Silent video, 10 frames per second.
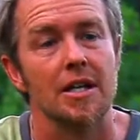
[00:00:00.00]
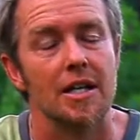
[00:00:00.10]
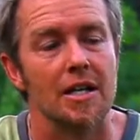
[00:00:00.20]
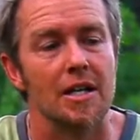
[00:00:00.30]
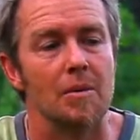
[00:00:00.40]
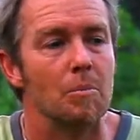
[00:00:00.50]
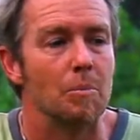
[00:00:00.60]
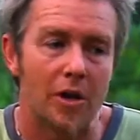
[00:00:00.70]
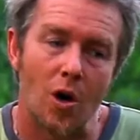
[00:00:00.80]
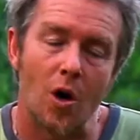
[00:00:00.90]

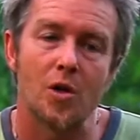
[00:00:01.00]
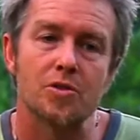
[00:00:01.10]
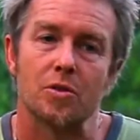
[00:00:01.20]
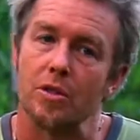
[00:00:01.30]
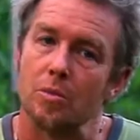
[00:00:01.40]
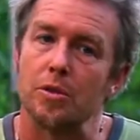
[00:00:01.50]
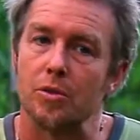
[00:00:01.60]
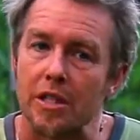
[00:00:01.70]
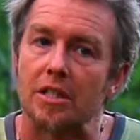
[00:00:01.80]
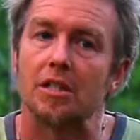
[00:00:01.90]
but also they're
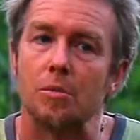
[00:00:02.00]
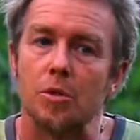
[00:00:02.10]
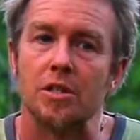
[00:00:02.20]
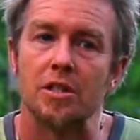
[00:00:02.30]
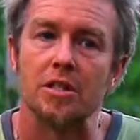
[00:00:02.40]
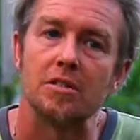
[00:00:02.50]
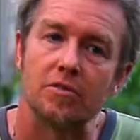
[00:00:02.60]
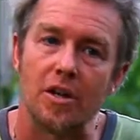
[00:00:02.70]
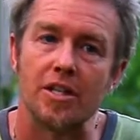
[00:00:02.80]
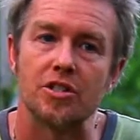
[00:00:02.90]
building community,
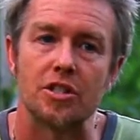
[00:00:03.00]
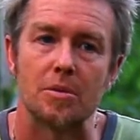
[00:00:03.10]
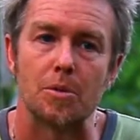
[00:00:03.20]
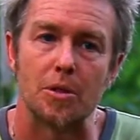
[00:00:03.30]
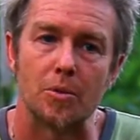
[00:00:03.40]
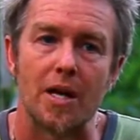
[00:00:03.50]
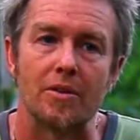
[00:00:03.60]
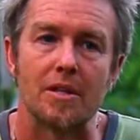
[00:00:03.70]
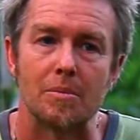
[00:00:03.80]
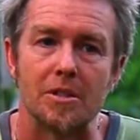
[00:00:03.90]
friendship
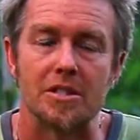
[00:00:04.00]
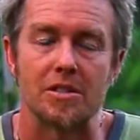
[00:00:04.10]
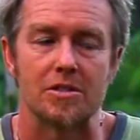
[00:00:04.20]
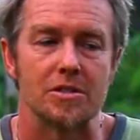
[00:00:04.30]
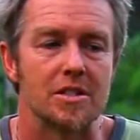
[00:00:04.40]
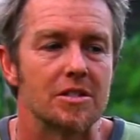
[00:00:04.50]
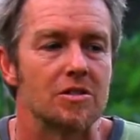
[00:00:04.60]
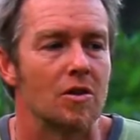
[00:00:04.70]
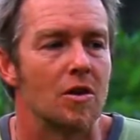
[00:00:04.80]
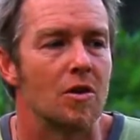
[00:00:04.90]
around them. This
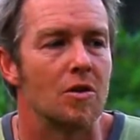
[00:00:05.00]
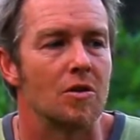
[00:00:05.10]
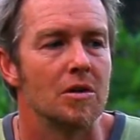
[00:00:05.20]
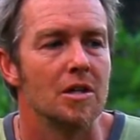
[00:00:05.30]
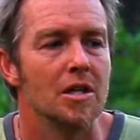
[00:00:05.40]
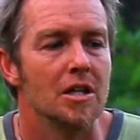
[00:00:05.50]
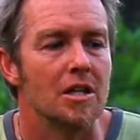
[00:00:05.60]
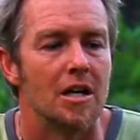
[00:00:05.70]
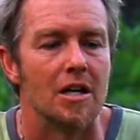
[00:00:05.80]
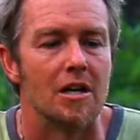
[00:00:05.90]
is all
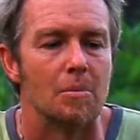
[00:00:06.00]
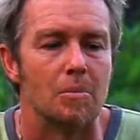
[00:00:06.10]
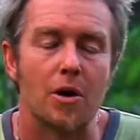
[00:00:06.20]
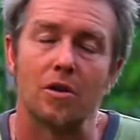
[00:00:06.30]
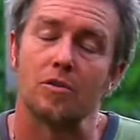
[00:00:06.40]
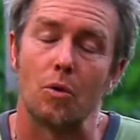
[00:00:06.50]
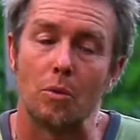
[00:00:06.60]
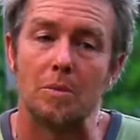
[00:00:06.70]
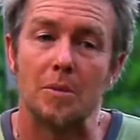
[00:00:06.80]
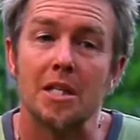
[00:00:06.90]
part of what
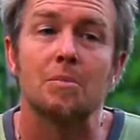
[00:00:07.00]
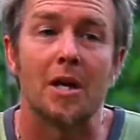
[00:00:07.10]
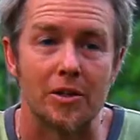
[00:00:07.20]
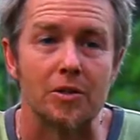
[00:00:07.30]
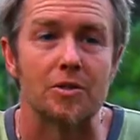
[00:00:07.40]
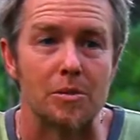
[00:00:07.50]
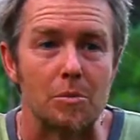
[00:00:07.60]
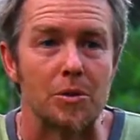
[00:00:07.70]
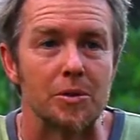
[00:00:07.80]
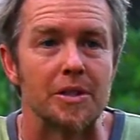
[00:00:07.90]
we mean by earthen
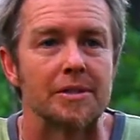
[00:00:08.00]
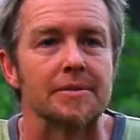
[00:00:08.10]
building.